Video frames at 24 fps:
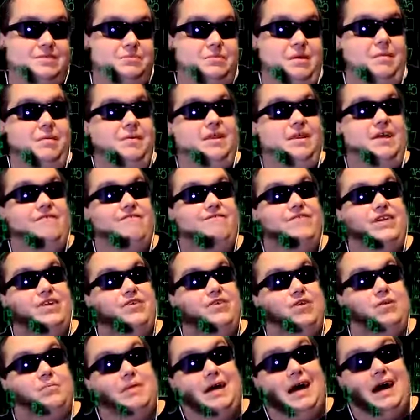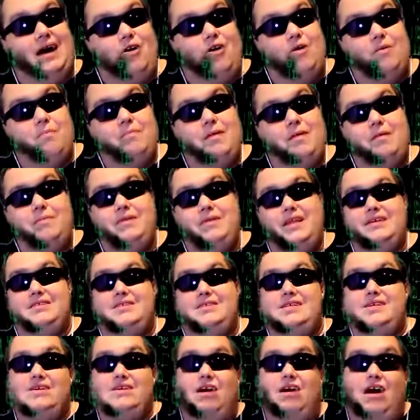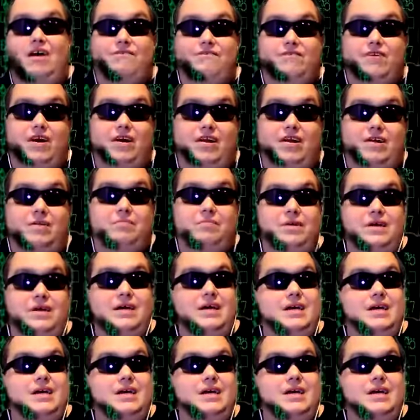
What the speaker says: Maybe they figure him out. Maybe they tee off on him.